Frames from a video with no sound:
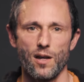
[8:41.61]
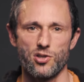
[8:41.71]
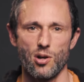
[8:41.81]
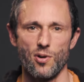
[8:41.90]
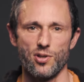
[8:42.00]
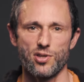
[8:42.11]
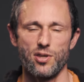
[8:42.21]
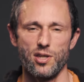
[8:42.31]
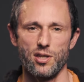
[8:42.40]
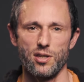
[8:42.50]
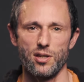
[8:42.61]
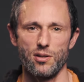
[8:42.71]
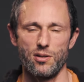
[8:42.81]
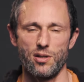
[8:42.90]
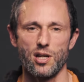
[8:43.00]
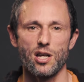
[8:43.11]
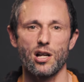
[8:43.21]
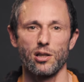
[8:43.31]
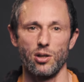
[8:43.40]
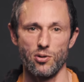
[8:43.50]
It's almost the
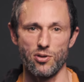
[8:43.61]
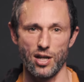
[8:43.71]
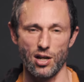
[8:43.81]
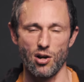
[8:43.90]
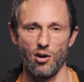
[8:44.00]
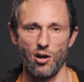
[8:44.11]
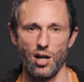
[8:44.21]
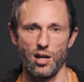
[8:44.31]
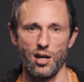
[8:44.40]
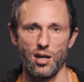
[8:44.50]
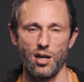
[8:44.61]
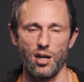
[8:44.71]
clothing on